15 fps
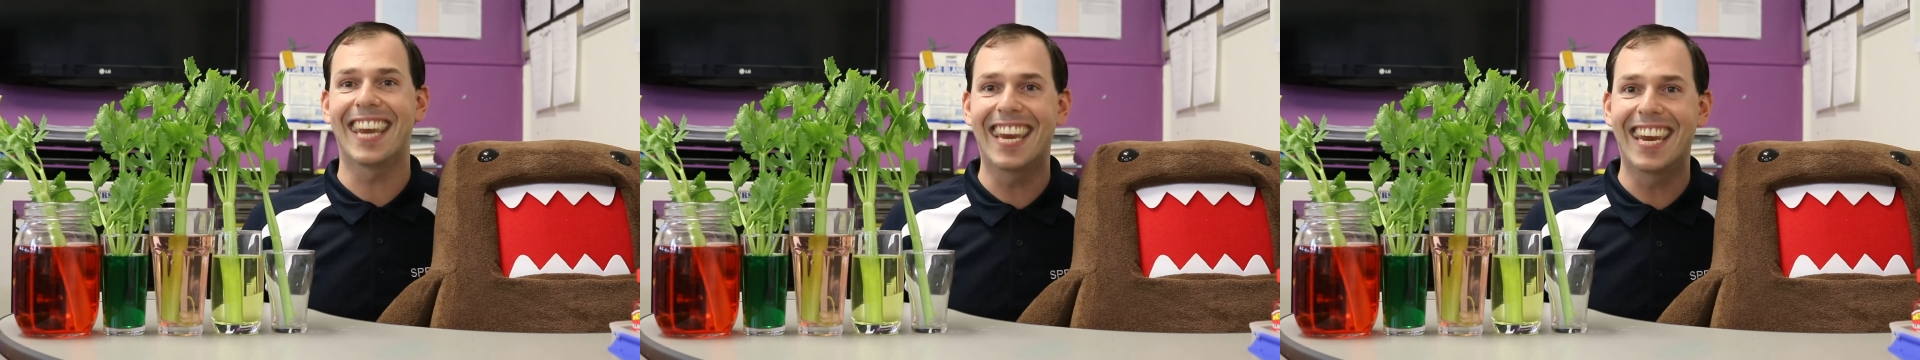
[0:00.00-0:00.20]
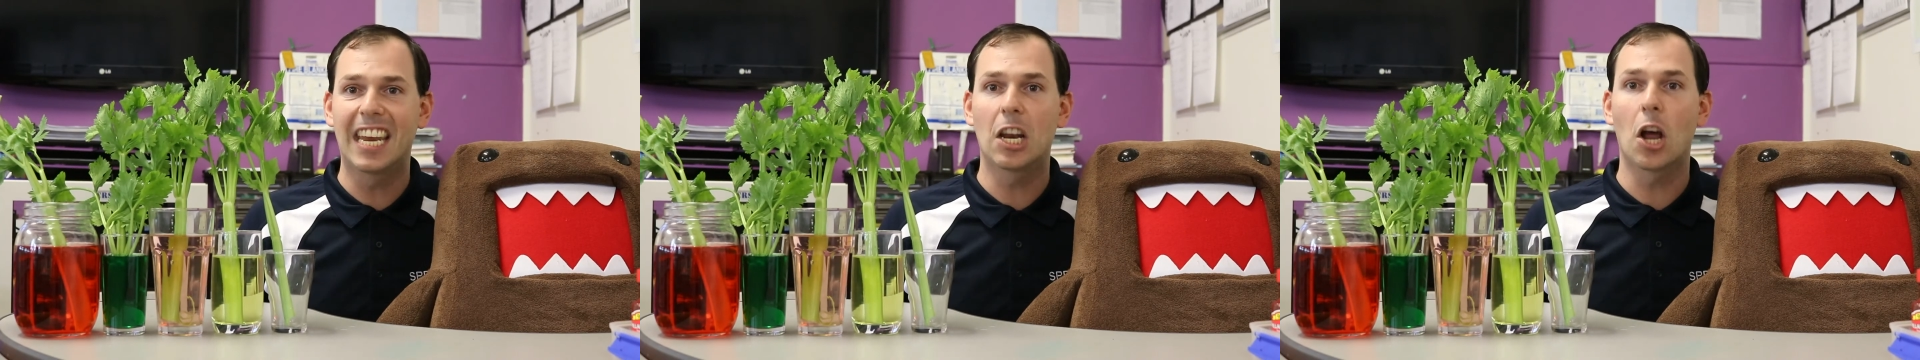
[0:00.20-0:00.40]

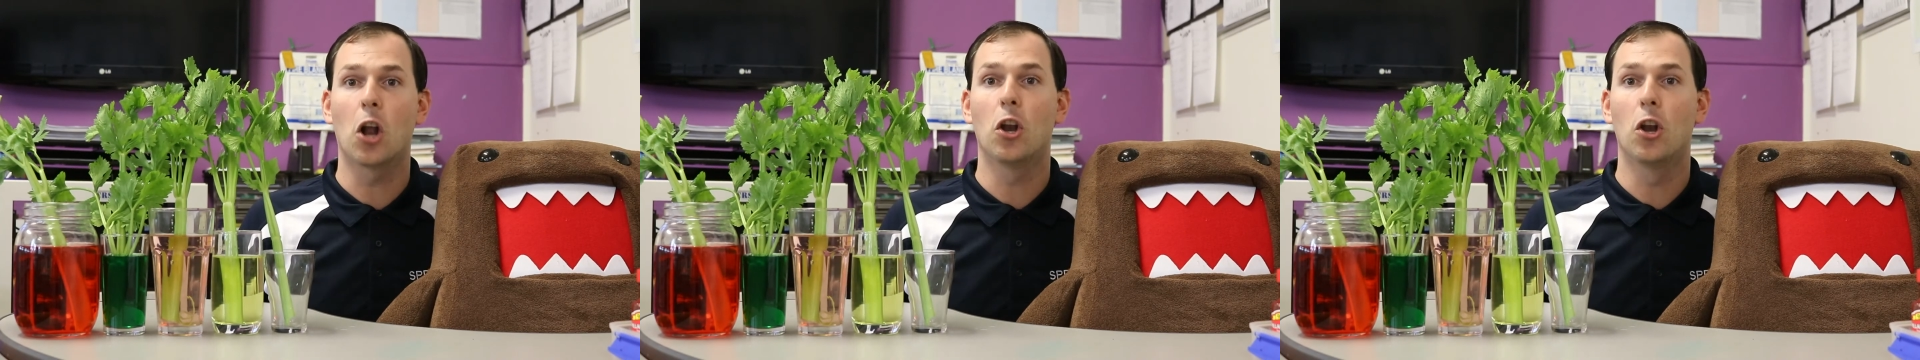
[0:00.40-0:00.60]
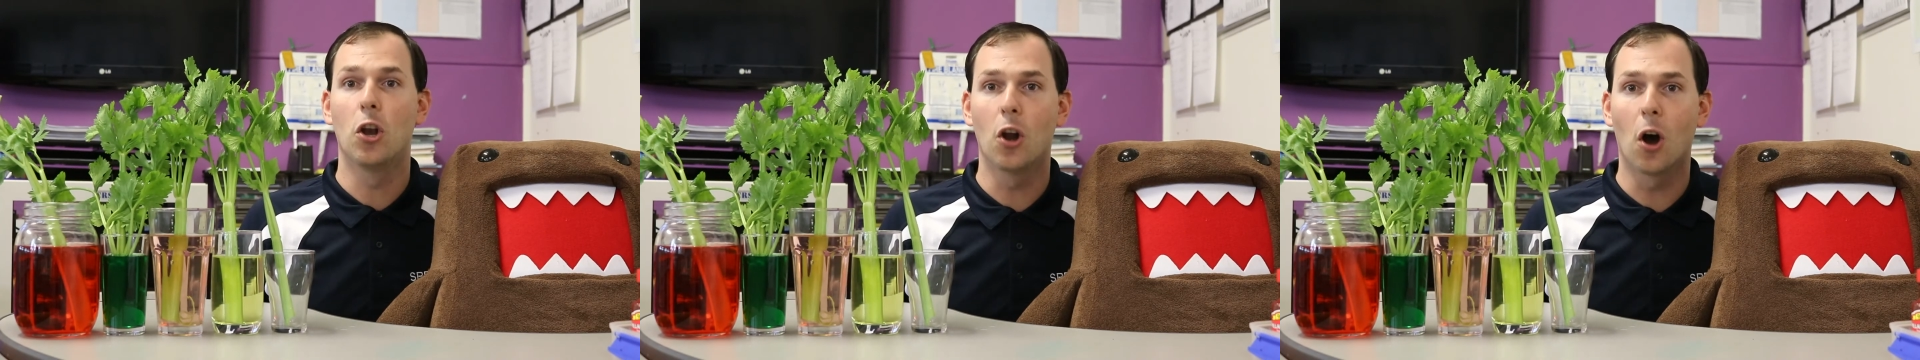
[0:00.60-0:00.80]
in
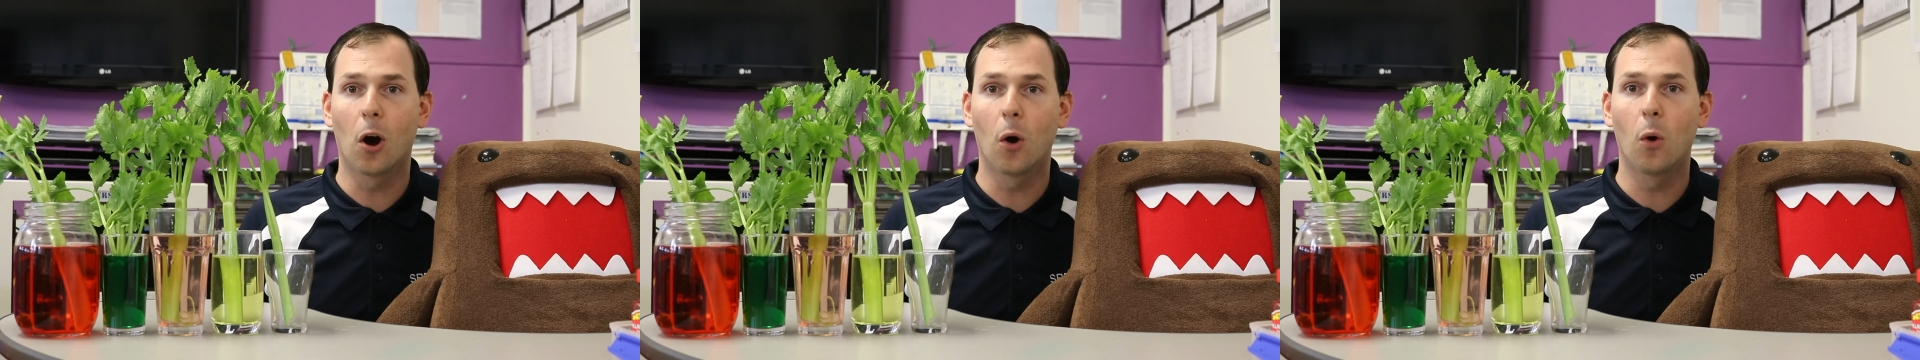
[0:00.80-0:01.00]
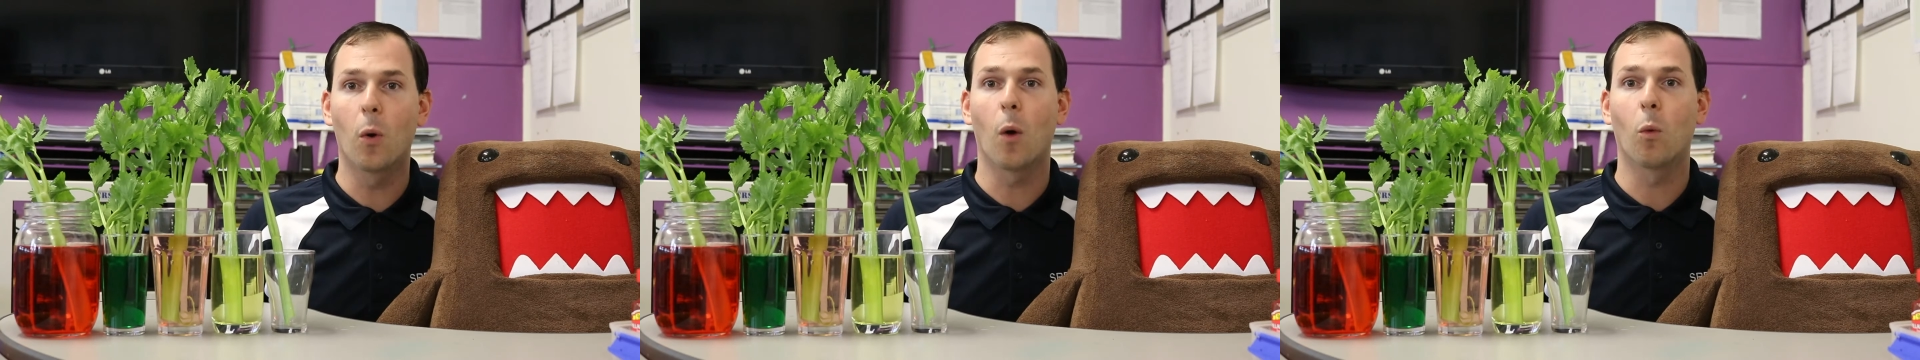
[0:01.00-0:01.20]

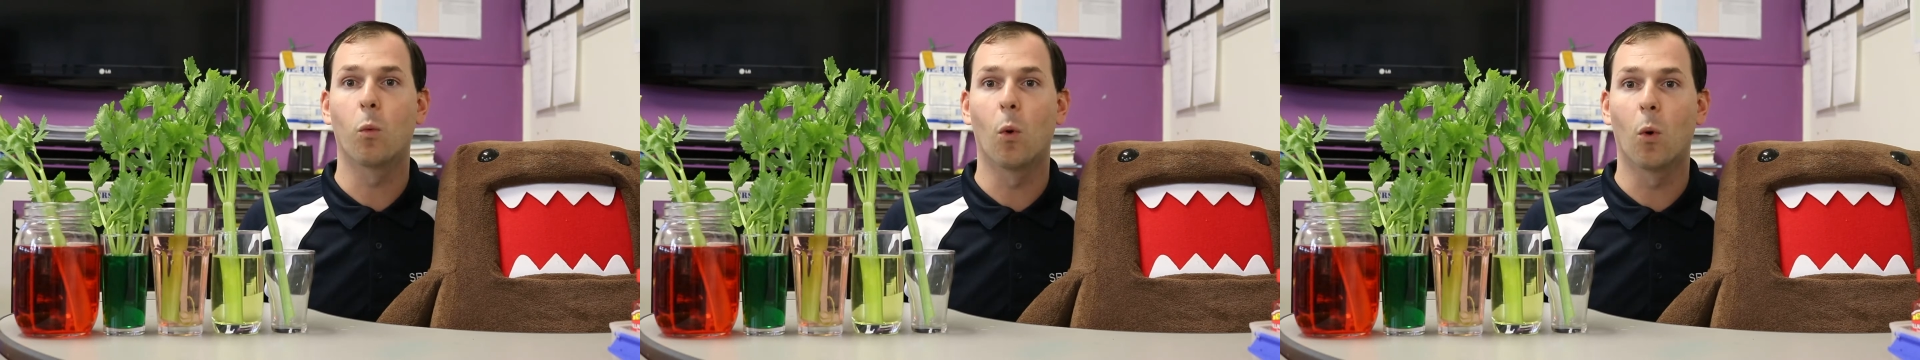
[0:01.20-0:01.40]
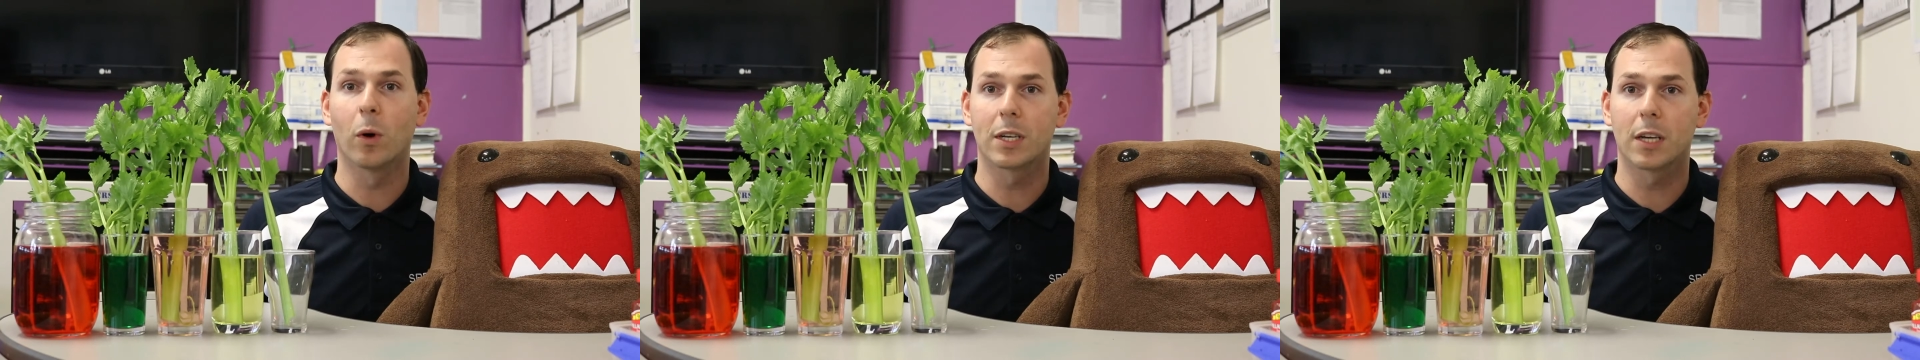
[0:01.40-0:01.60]
no
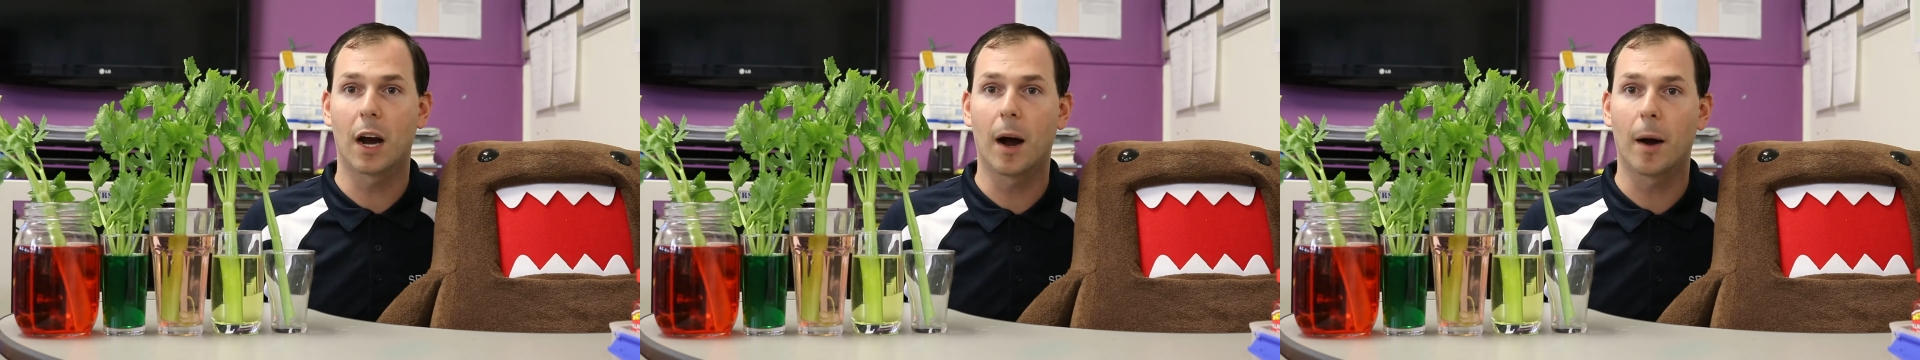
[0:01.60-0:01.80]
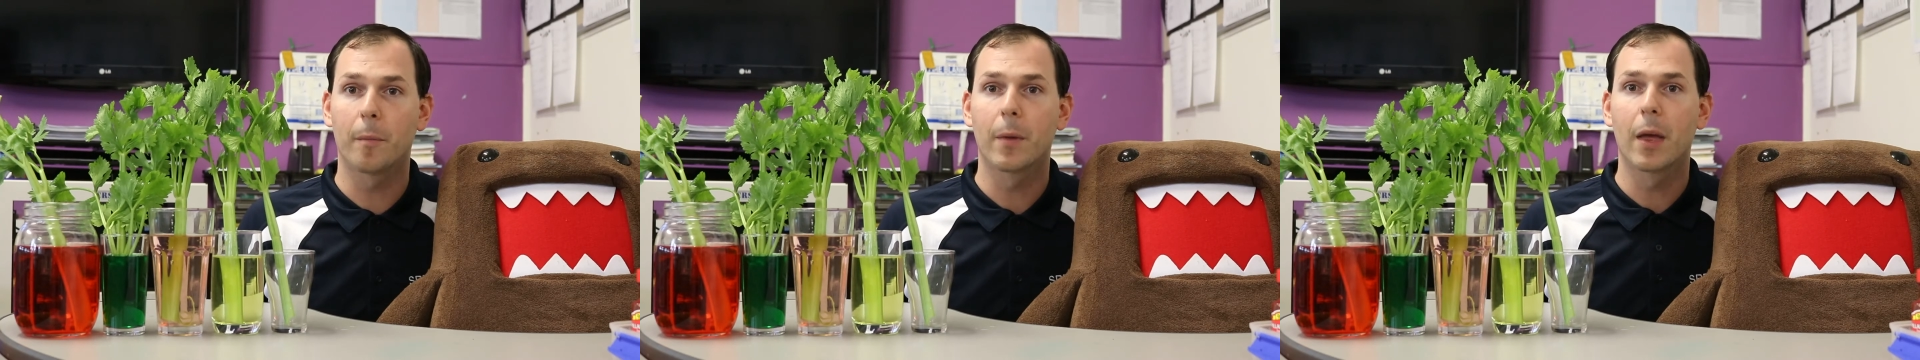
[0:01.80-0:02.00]
water?